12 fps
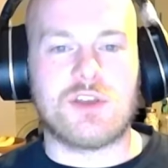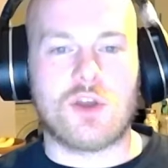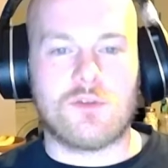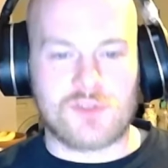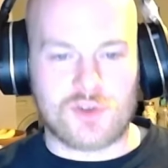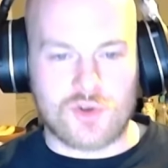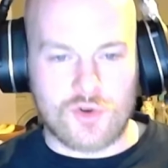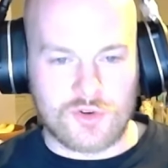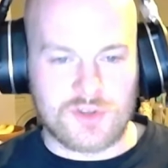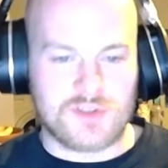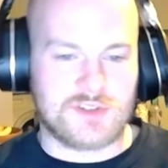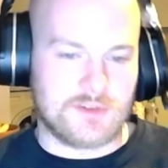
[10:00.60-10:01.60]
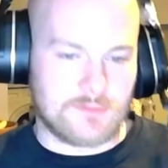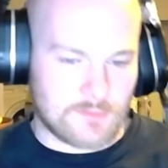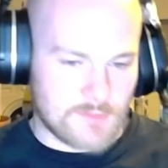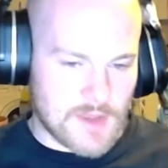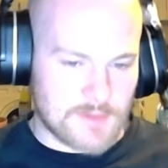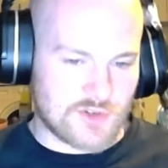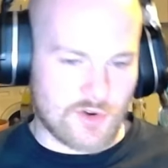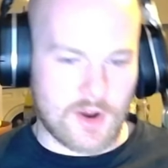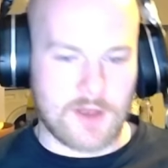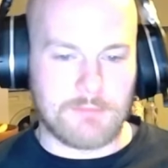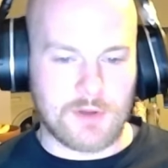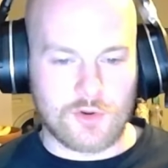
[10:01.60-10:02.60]
go for the corners and maybe try
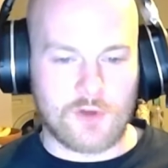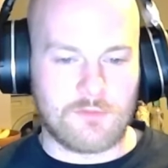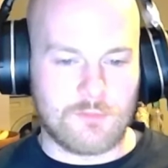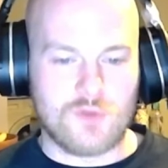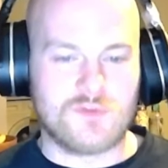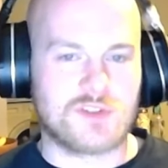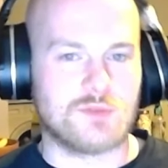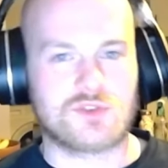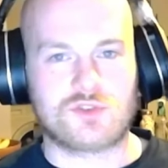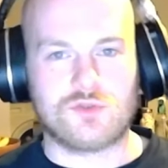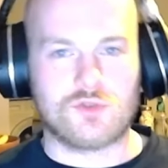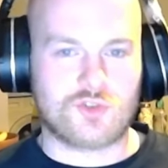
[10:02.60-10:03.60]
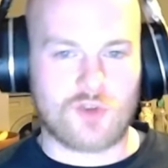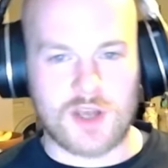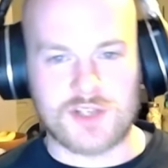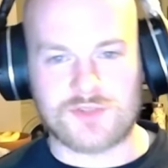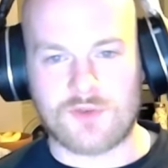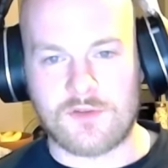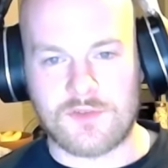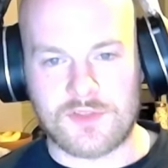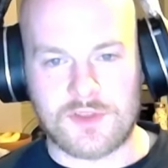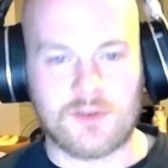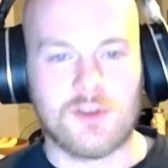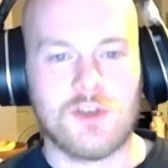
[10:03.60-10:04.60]
and build off moves that will score tries rather
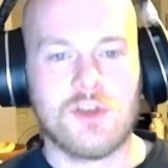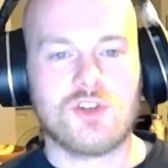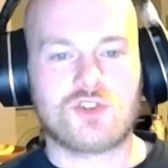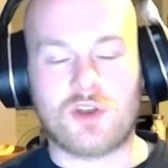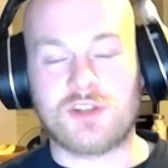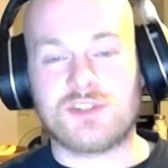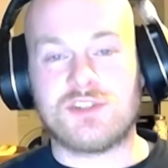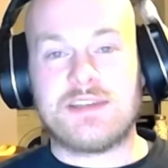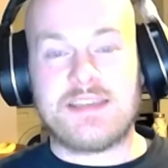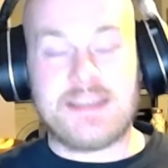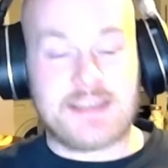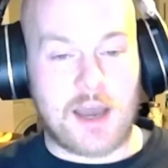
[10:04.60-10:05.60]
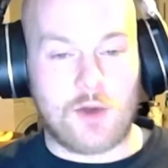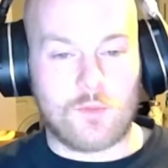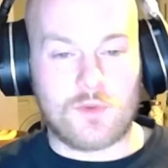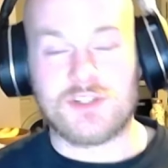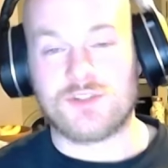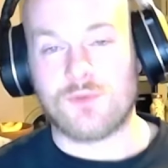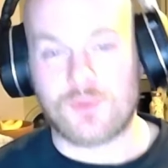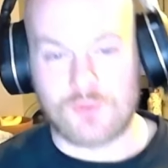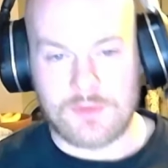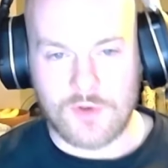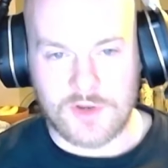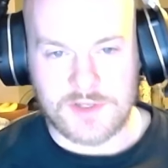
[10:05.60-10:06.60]
than trying to eke out wins with
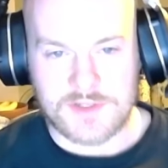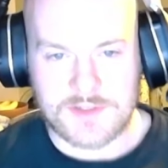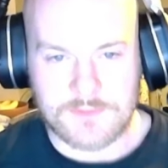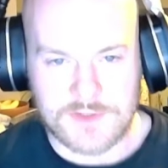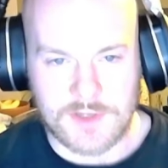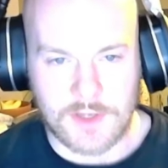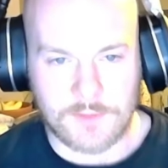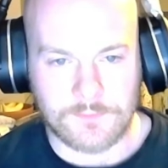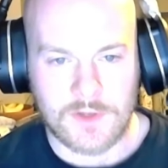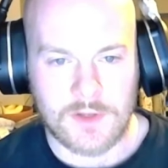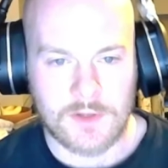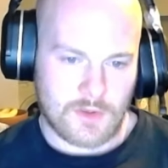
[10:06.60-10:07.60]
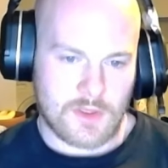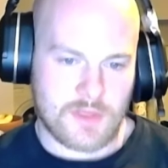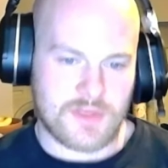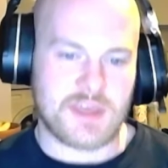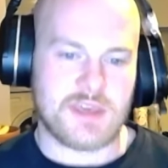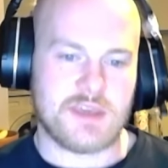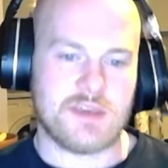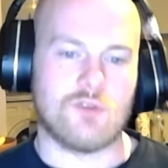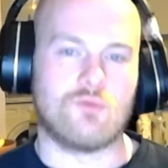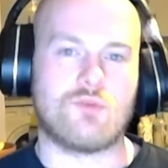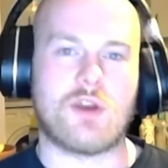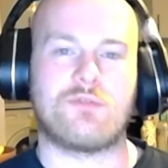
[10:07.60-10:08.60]
3 points. So the
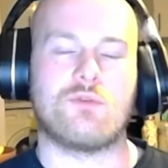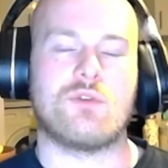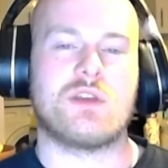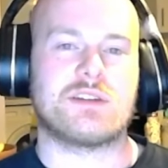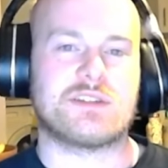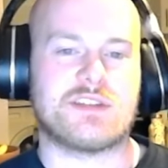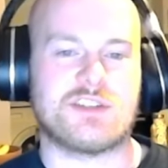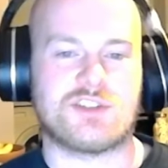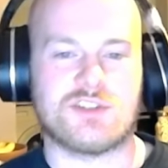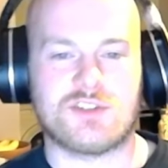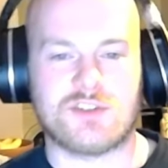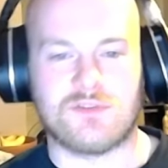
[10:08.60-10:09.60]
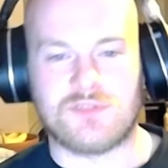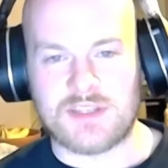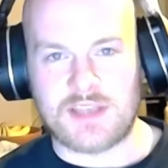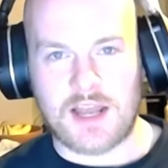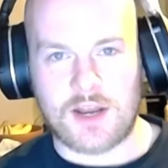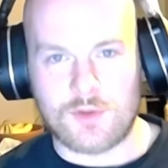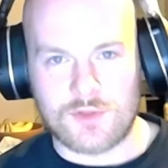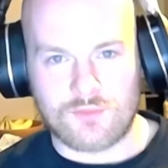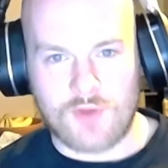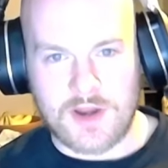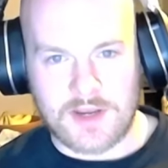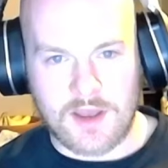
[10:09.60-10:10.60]
refereeing decisions of the yellow and the
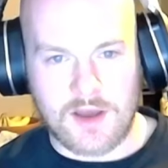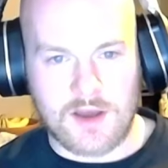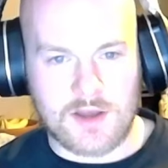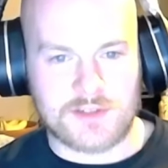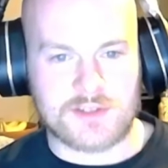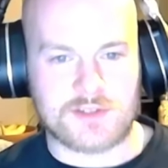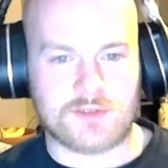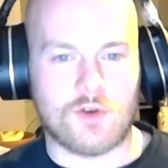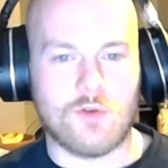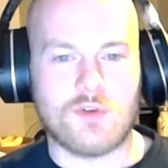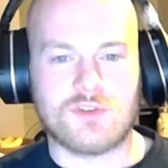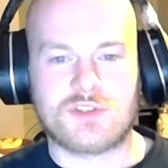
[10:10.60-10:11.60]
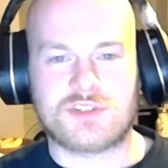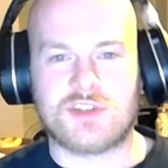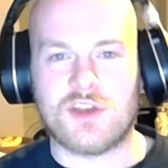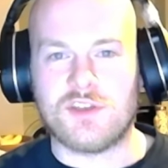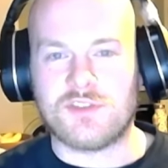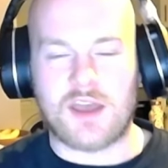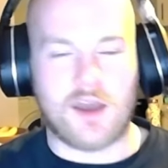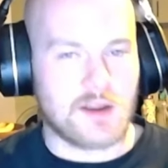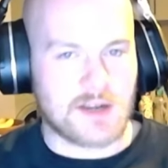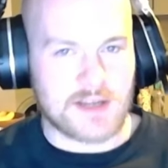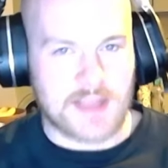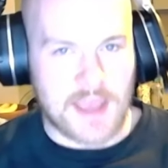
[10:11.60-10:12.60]
red cards almost turned their
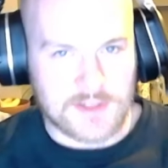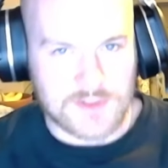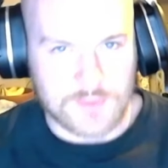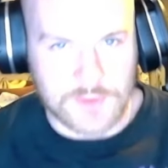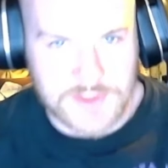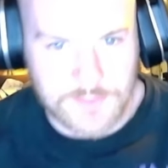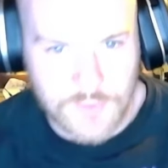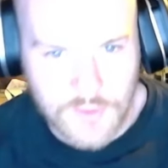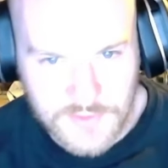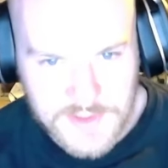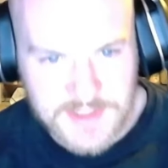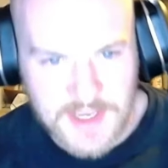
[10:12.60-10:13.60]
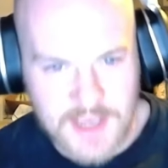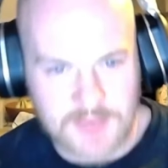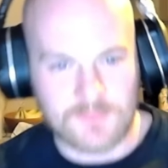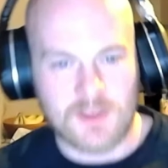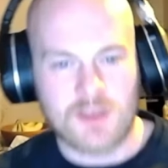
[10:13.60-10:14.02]
ugly heads once more in this game.